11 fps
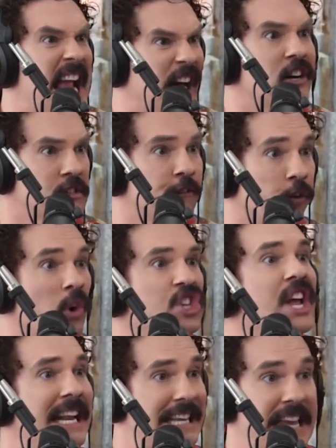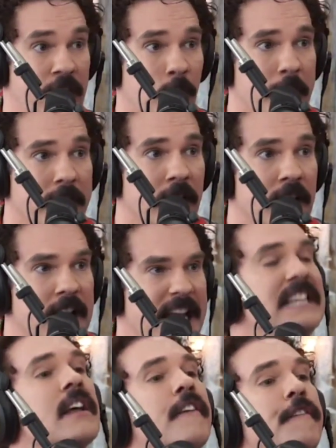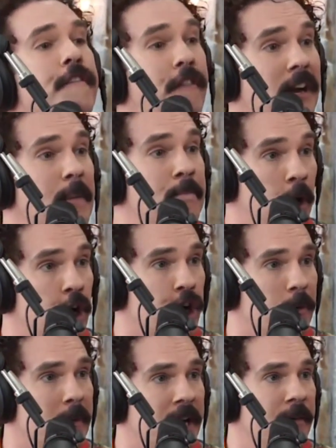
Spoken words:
Harrison Ford's going to kill me. He's going to fucking murder me.